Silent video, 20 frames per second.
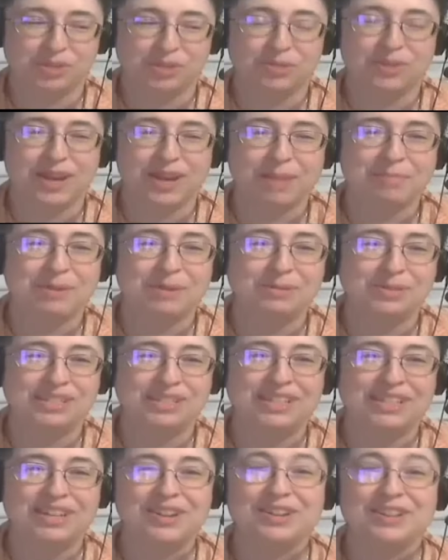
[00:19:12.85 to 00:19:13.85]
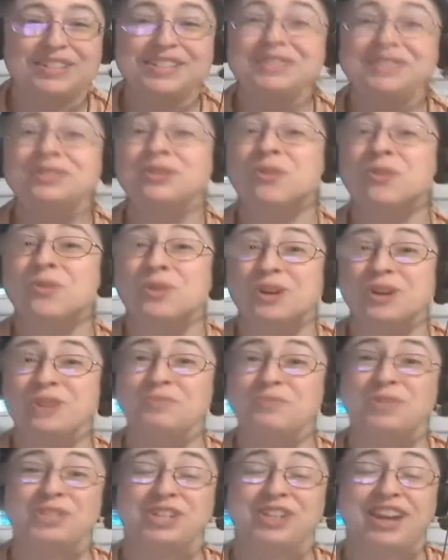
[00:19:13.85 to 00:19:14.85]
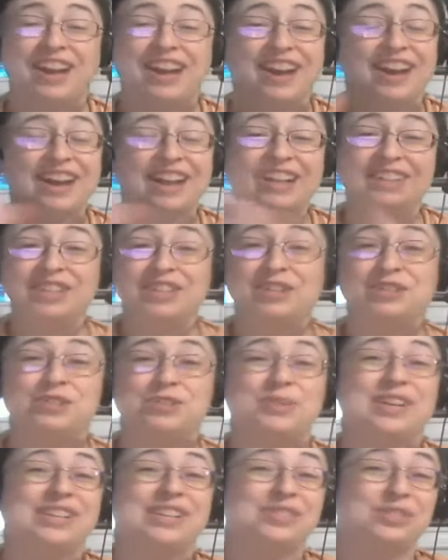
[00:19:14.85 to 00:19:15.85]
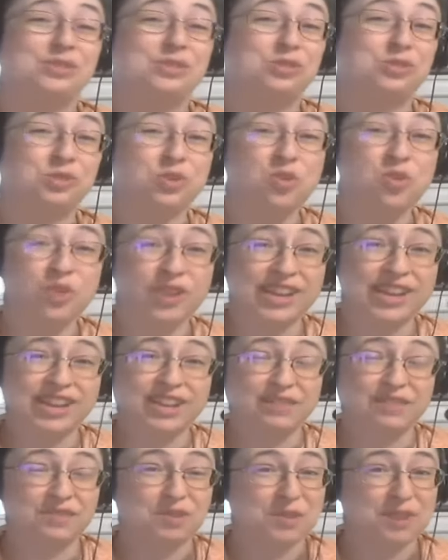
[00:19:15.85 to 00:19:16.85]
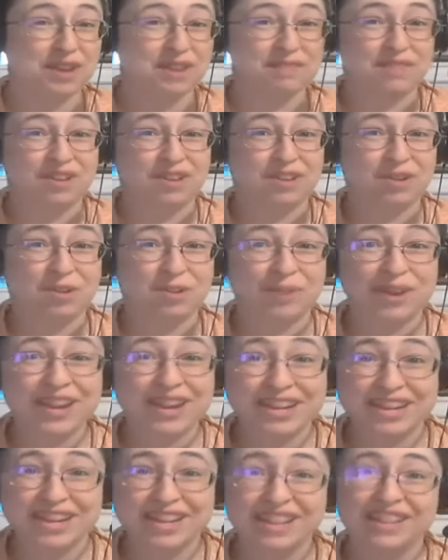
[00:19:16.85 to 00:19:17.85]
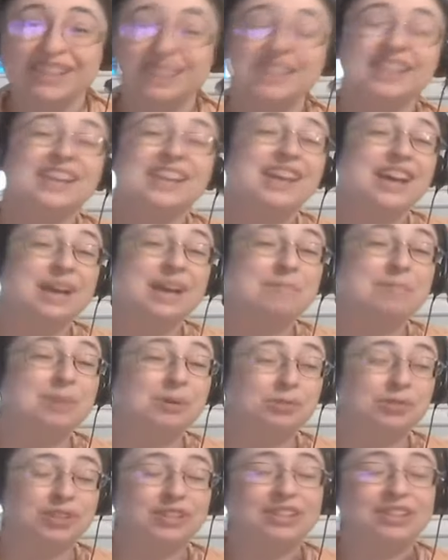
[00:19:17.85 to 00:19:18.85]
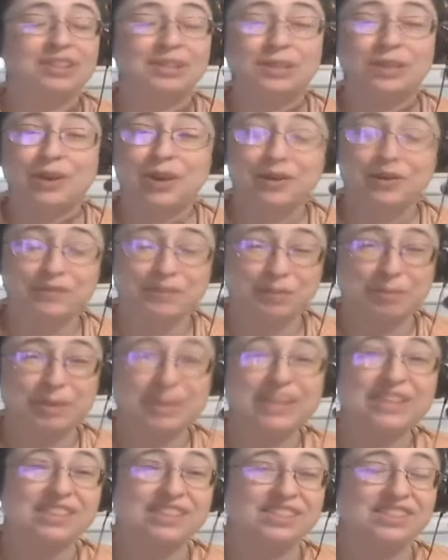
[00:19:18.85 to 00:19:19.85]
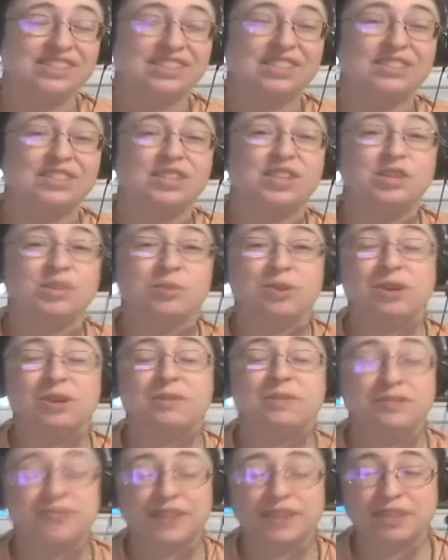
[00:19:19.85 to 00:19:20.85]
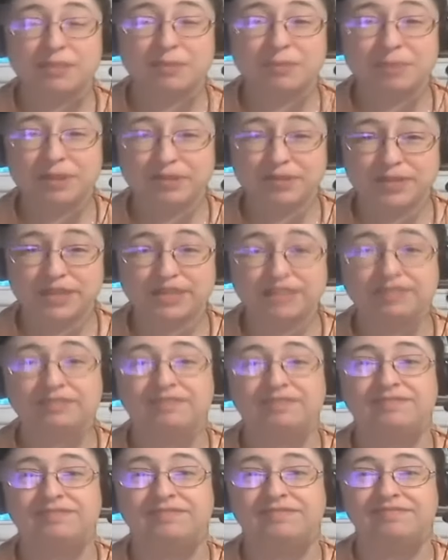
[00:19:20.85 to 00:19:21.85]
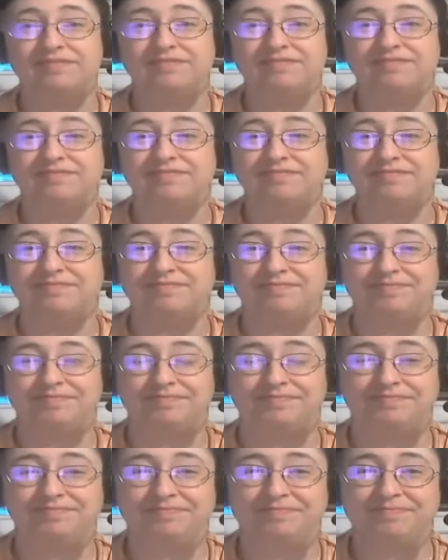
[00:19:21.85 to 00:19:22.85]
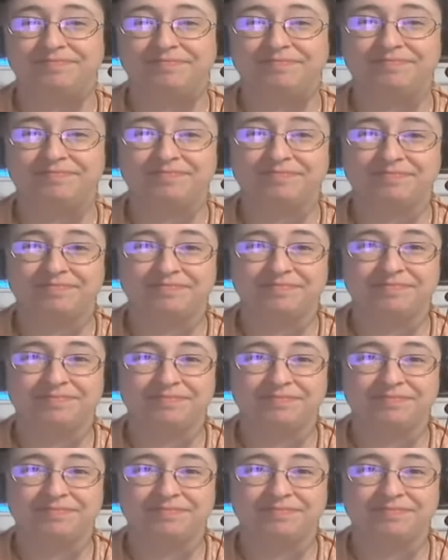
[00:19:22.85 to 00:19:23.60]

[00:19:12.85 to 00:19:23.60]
is why I posted in our Discord, which I highly urge you guys to join if you have not already. I posted that the law of the pins is that you will always find them with bare feet. Yes.